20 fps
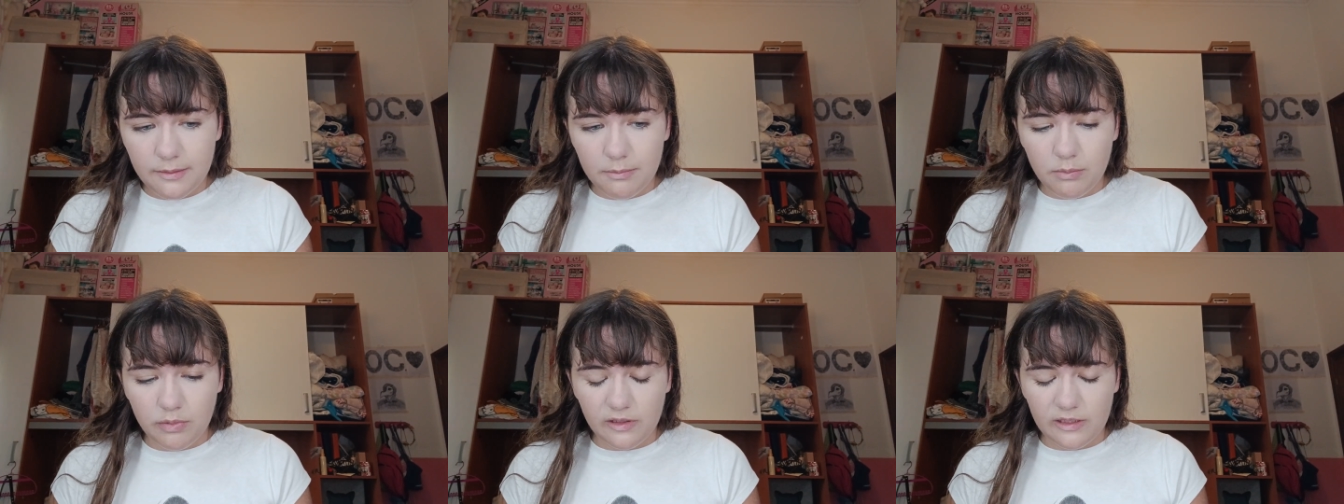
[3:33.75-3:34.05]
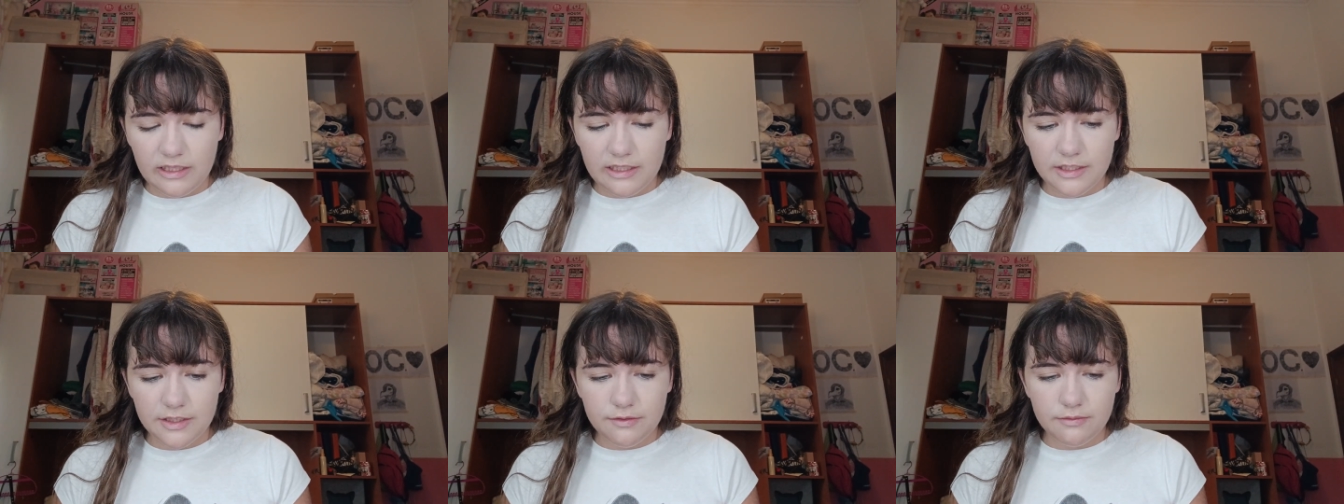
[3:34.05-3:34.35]

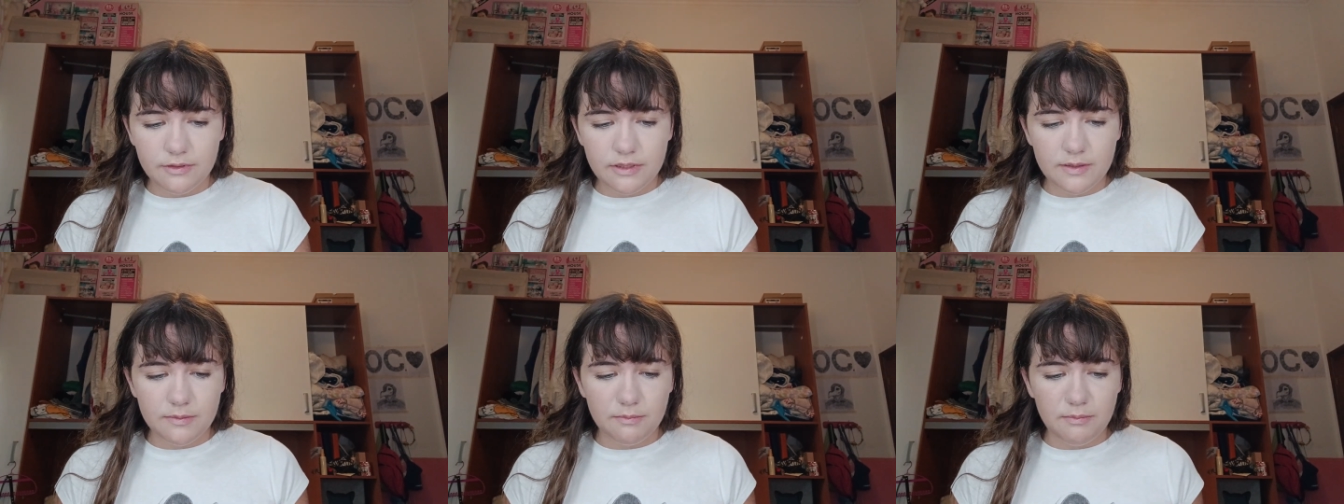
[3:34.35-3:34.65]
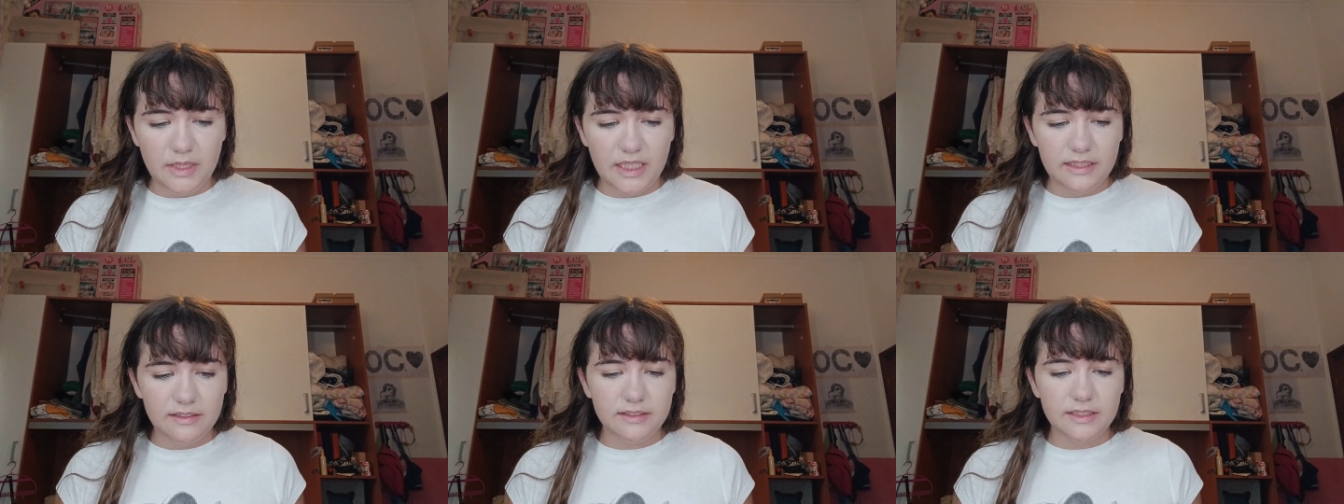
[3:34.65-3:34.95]
blush was
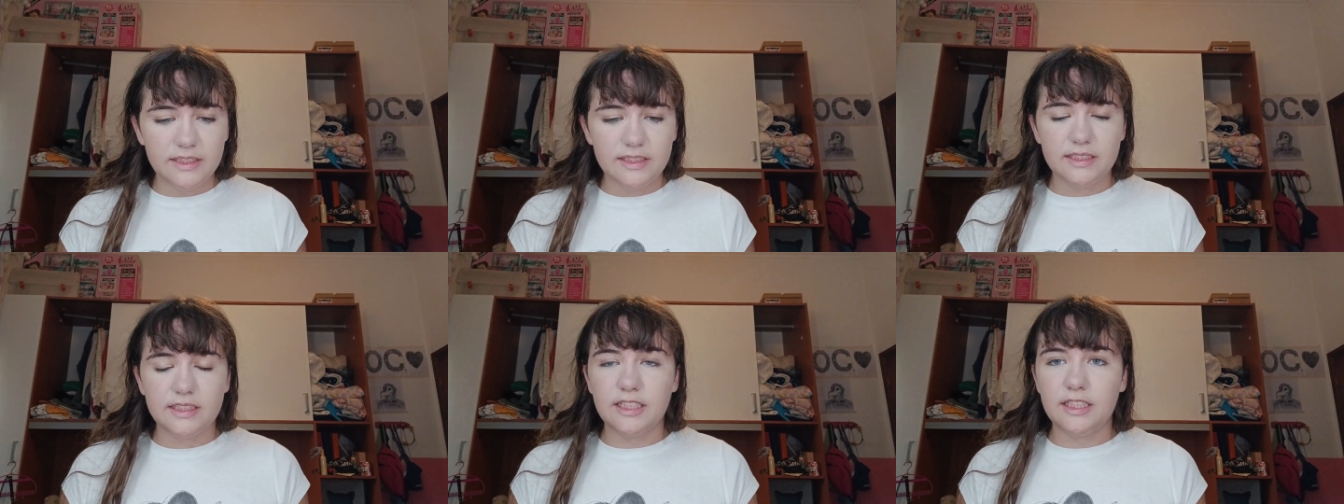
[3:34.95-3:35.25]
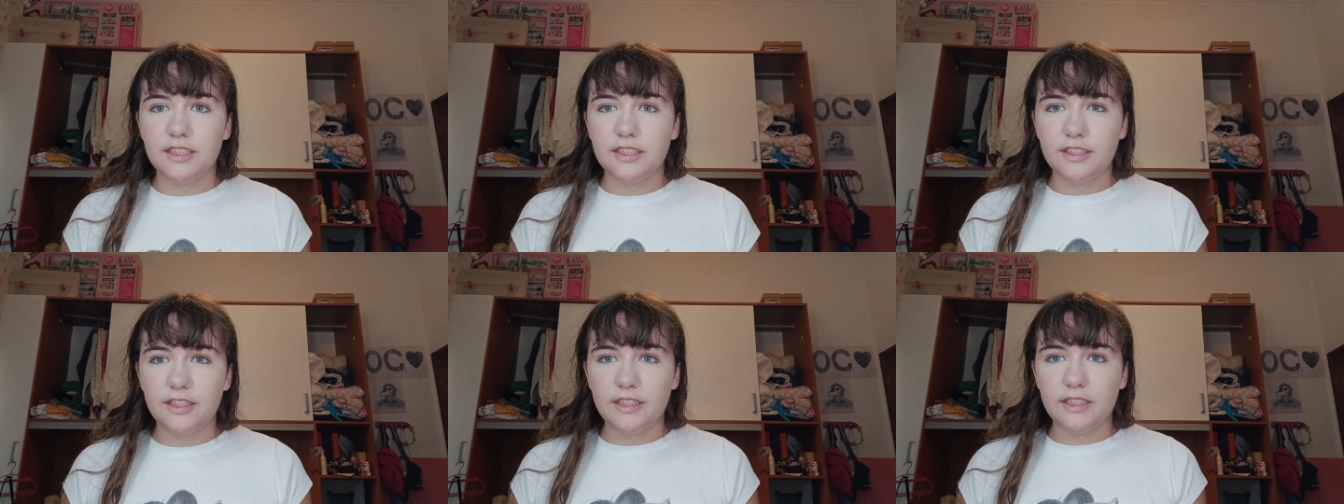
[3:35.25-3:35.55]
mainly
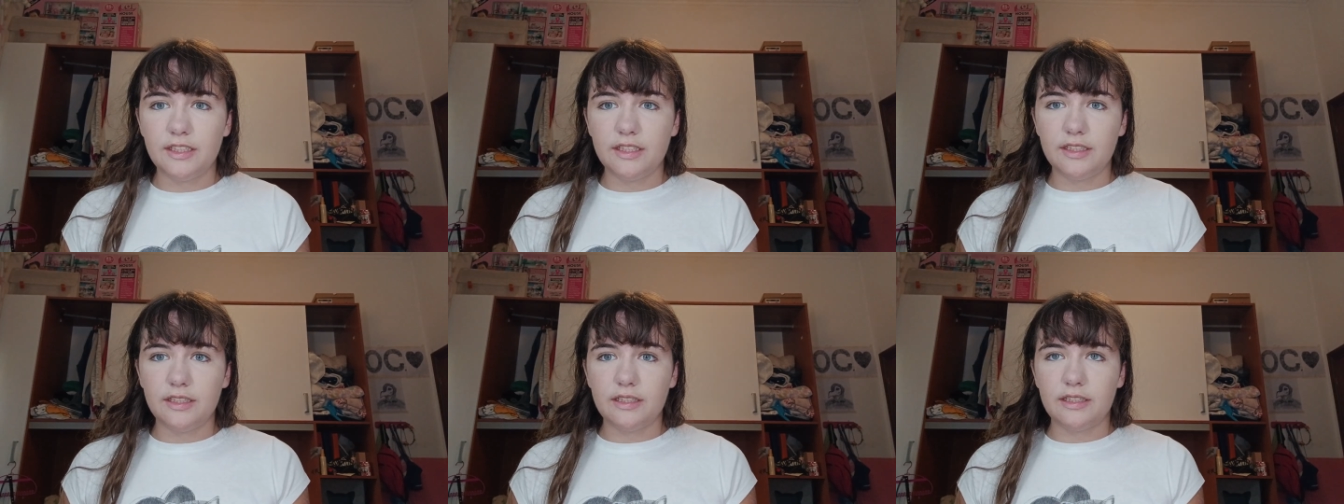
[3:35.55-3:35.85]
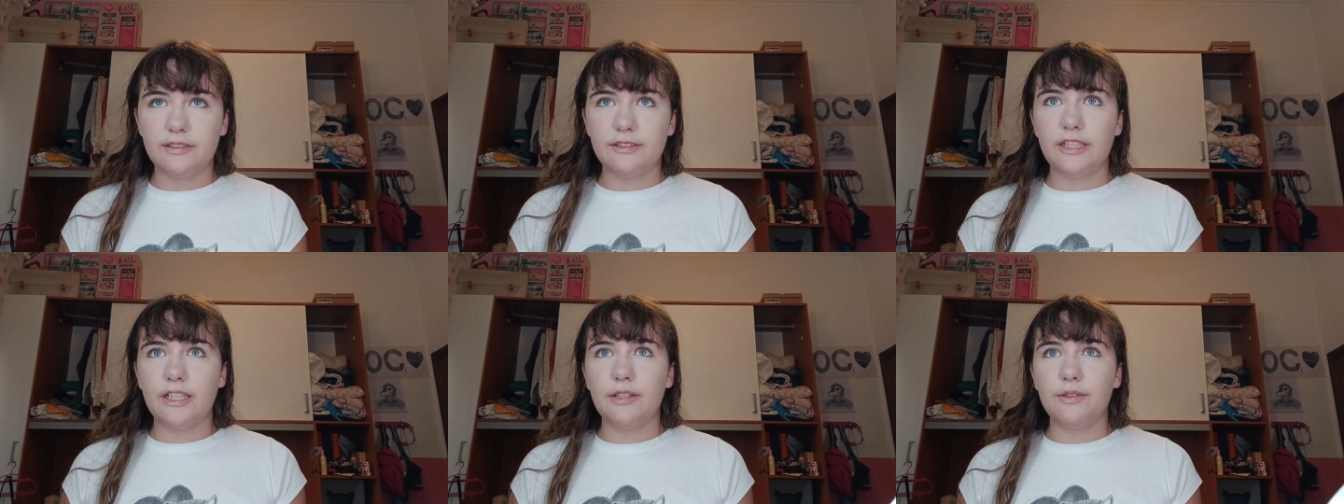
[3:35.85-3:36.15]
centered
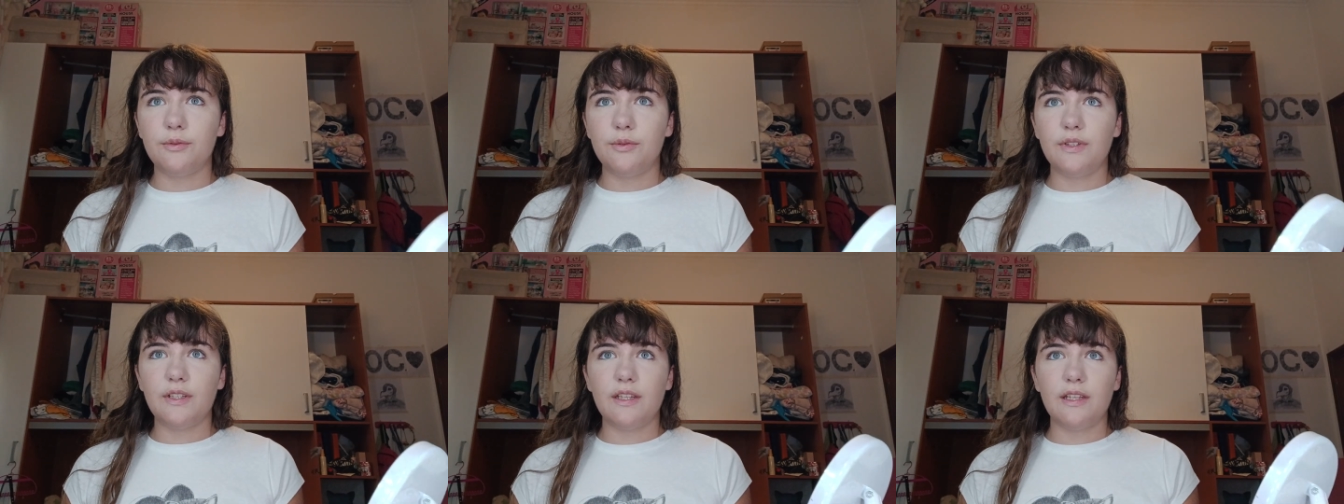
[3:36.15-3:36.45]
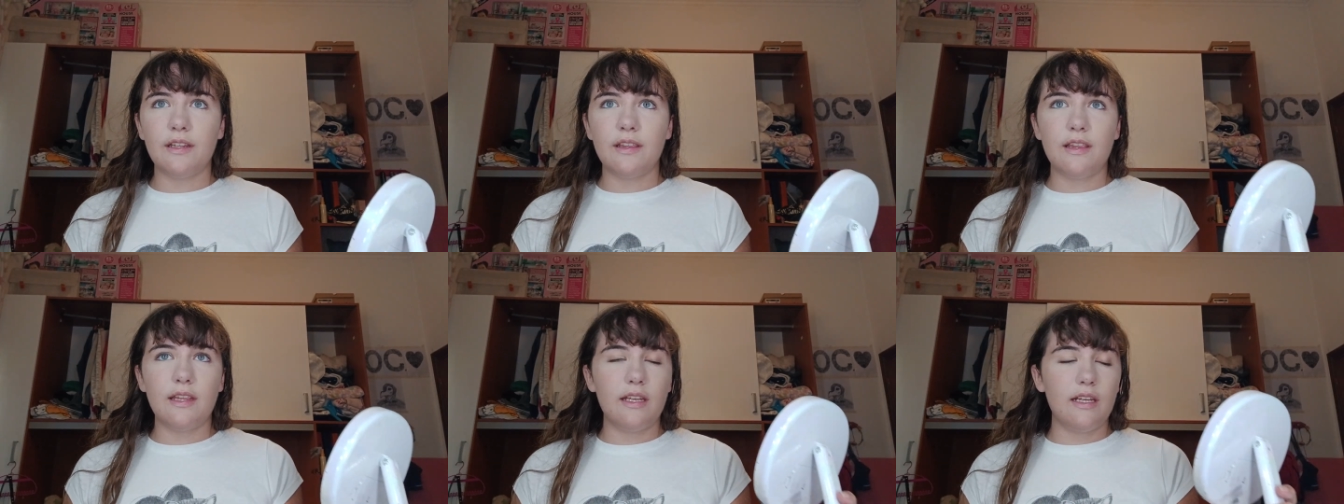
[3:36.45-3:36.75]

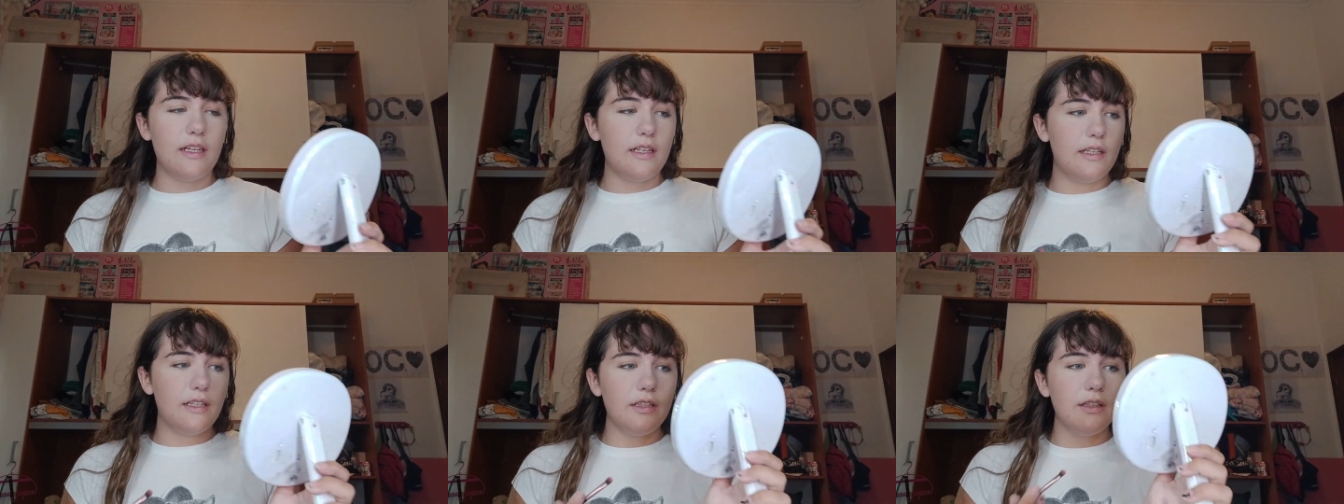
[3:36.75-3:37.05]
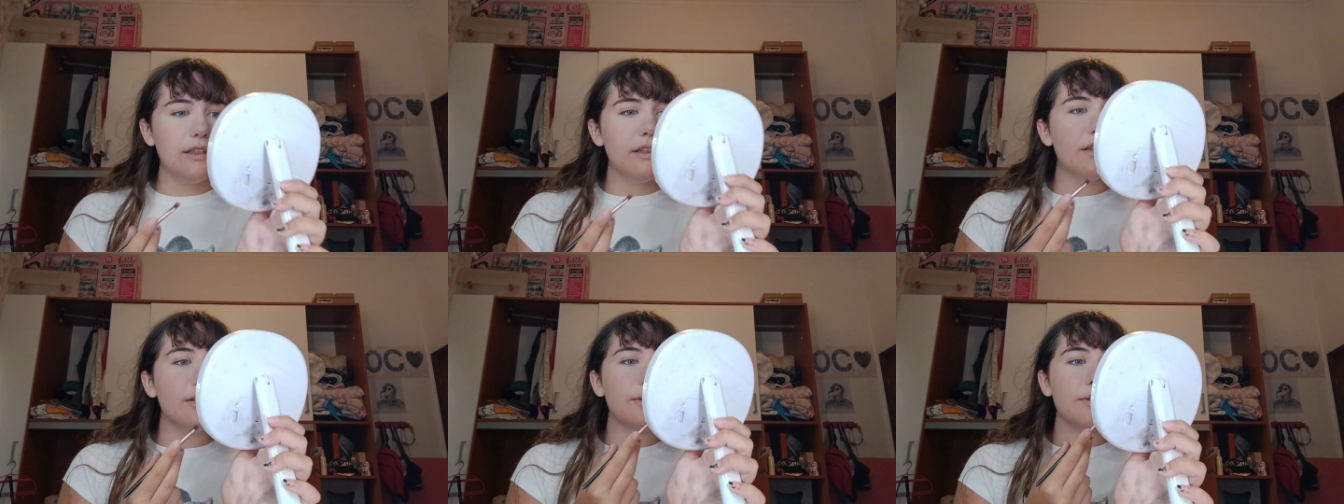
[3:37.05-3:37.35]
around their
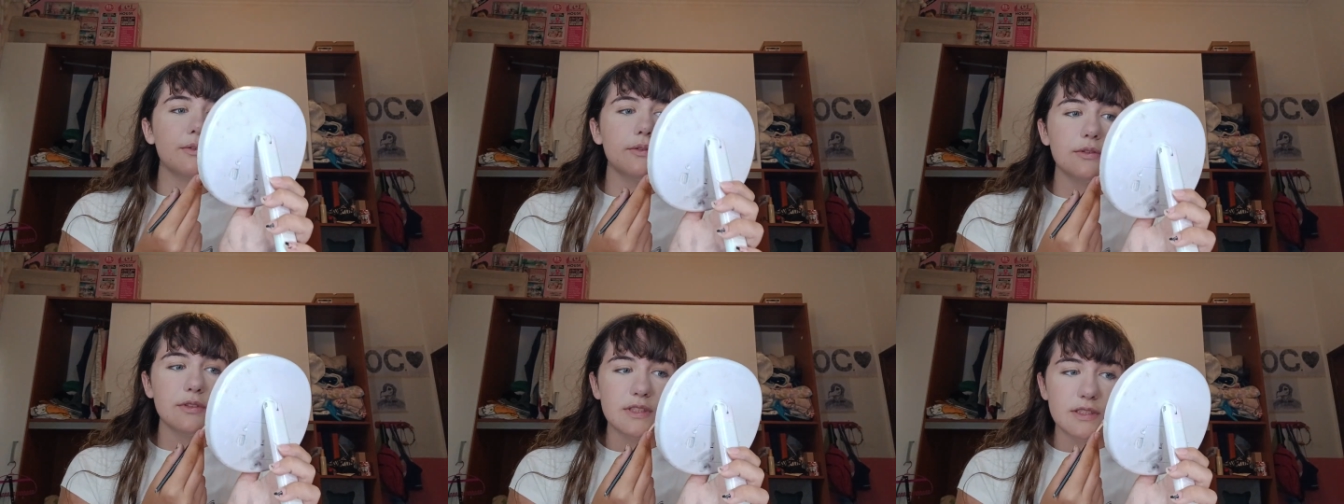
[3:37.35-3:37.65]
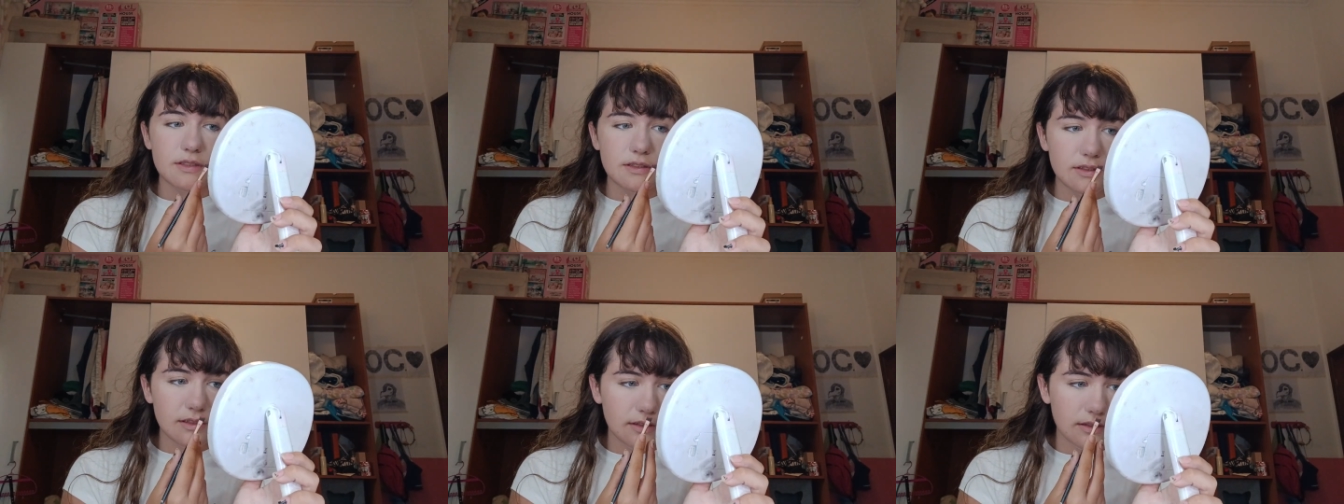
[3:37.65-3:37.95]

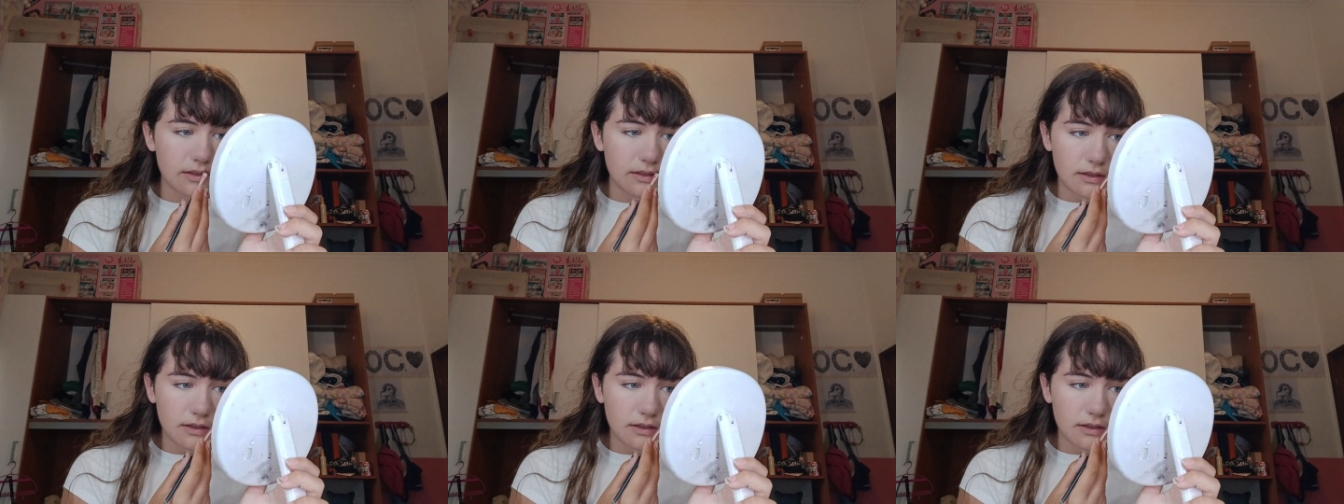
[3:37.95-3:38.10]
nose.